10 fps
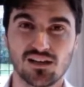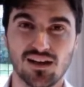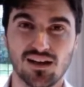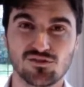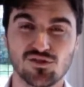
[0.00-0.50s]
Uh,
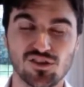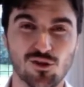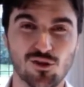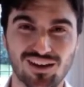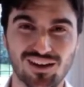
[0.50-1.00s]
during this
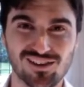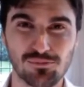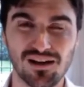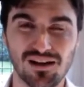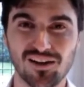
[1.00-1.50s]
lockdown, it's a little
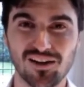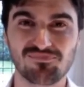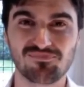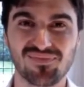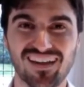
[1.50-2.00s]
bit
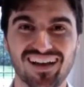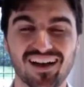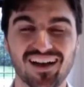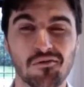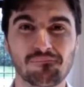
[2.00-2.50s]
harder.
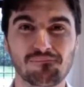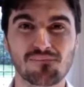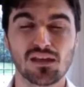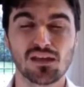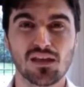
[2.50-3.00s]
Um,
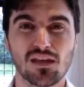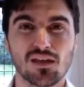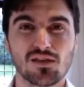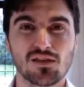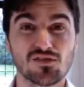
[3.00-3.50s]

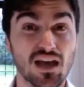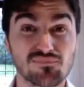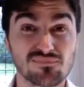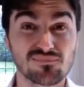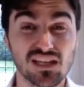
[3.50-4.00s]
so yeah,
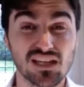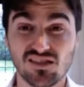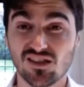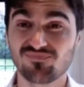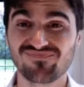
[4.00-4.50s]
get in
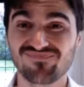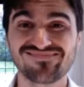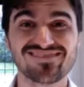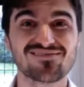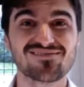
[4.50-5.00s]
touch.
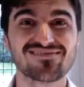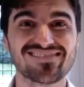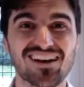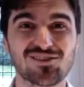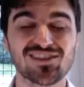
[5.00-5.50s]

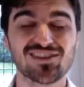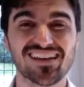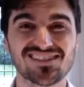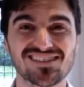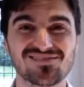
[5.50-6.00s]
Have a good day, guys.